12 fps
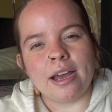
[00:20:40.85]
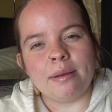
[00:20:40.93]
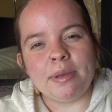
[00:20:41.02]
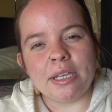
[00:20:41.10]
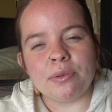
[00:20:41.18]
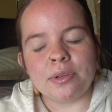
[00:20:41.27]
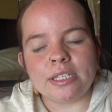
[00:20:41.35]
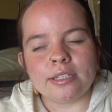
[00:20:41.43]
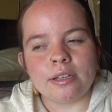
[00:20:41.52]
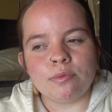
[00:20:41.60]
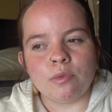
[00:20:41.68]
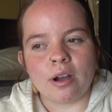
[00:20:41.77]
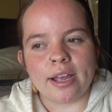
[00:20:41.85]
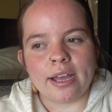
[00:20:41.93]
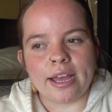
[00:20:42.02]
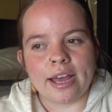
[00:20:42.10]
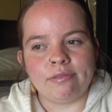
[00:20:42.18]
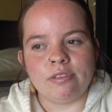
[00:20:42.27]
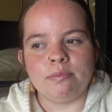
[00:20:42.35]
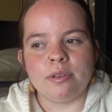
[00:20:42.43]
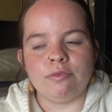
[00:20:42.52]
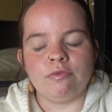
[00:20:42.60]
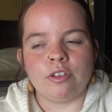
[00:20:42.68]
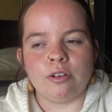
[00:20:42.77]
a big reason why I haven't
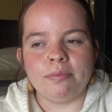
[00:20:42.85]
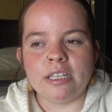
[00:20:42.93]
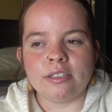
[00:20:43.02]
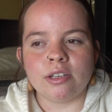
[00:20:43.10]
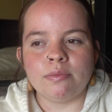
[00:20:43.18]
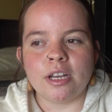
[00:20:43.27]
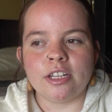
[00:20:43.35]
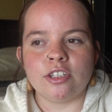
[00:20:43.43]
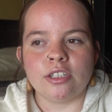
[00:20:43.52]
been filming so much,